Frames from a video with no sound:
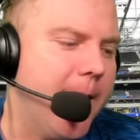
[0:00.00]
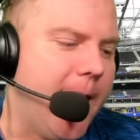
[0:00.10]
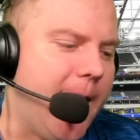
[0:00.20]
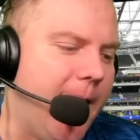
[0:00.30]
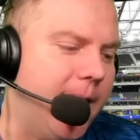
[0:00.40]

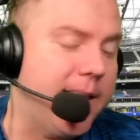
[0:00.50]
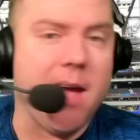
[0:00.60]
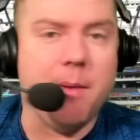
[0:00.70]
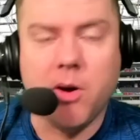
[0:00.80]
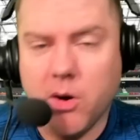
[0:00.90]
and
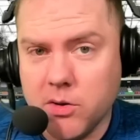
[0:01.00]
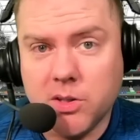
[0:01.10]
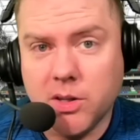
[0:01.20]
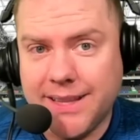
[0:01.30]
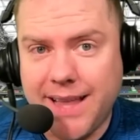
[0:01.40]
Cam Curls
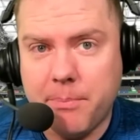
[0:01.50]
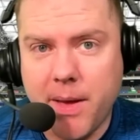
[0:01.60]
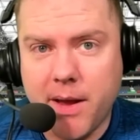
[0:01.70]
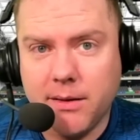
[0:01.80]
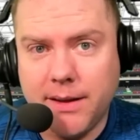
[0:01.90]
looked a lot
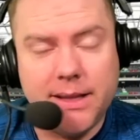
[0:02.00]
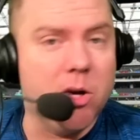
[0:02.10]
better lately.